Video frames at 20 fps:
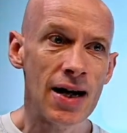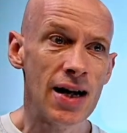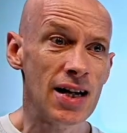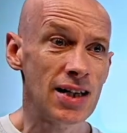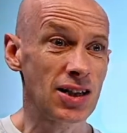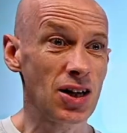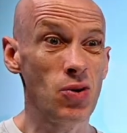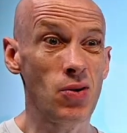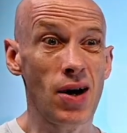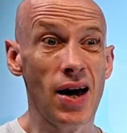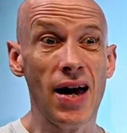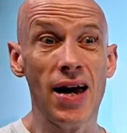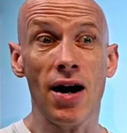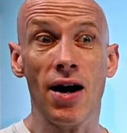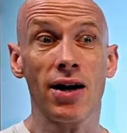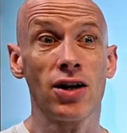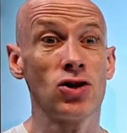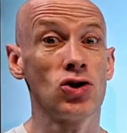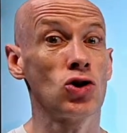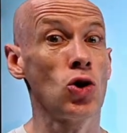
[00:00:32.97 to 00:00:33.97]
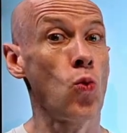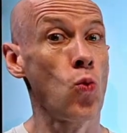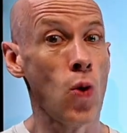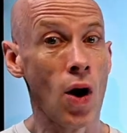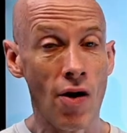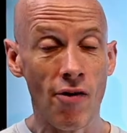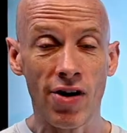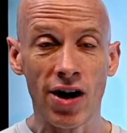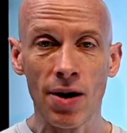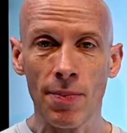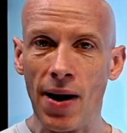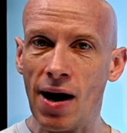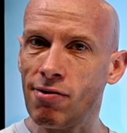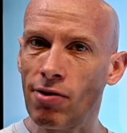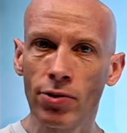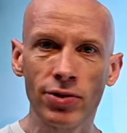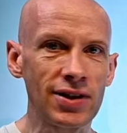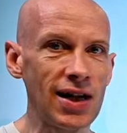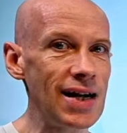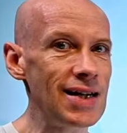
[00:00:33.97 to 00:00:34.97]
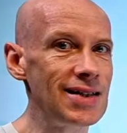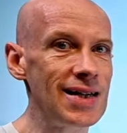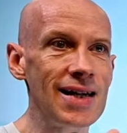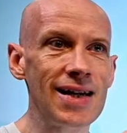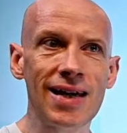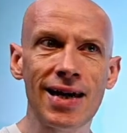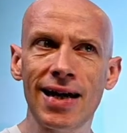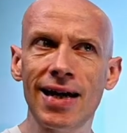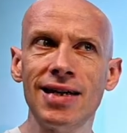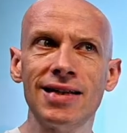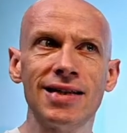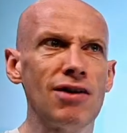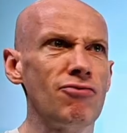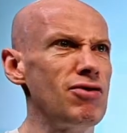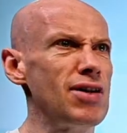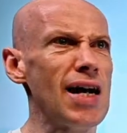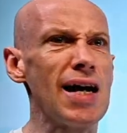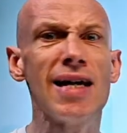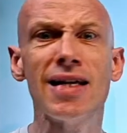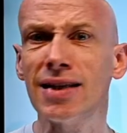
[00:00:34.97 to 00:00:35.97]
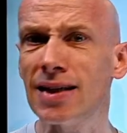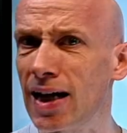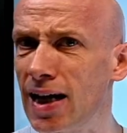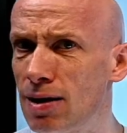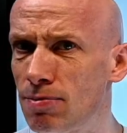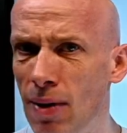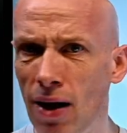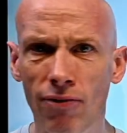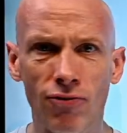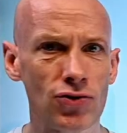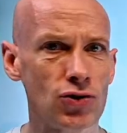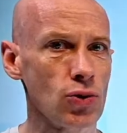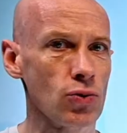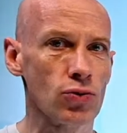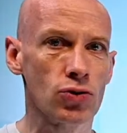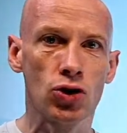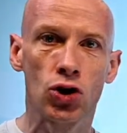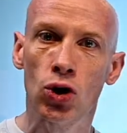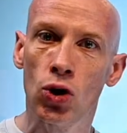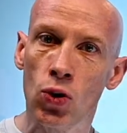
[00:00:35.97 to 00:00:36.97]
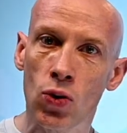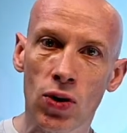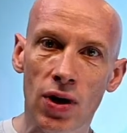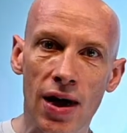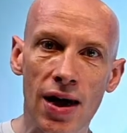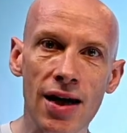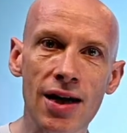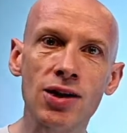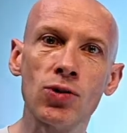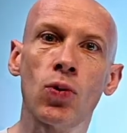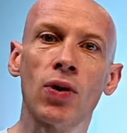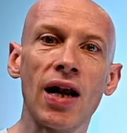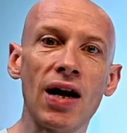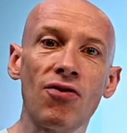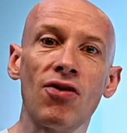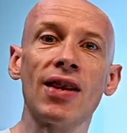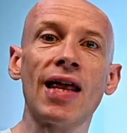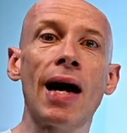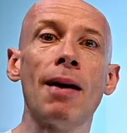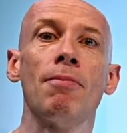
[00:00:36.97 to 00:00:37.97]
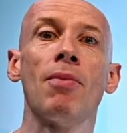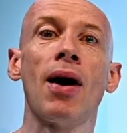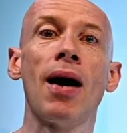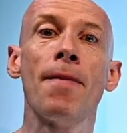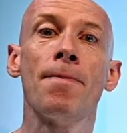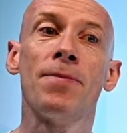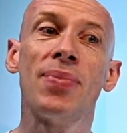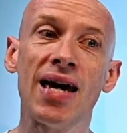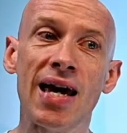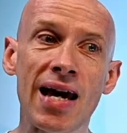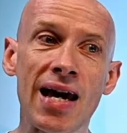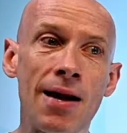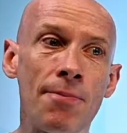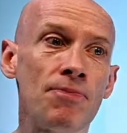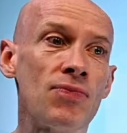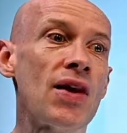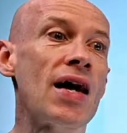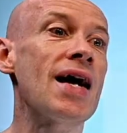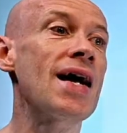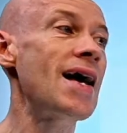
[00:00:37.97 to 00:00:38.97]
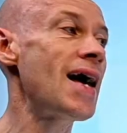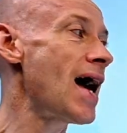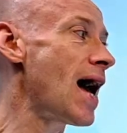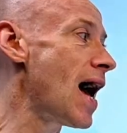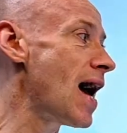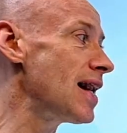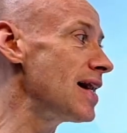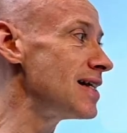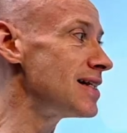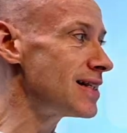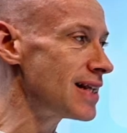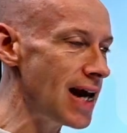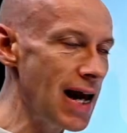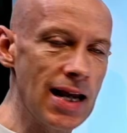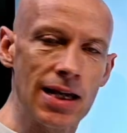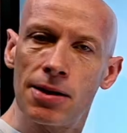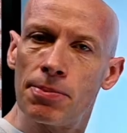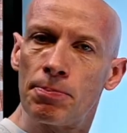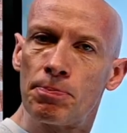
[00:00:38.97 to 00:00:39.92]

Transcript: So, hey, I can stop worrying about rotating keys every 18 months or two years, whatever that might be. And instead,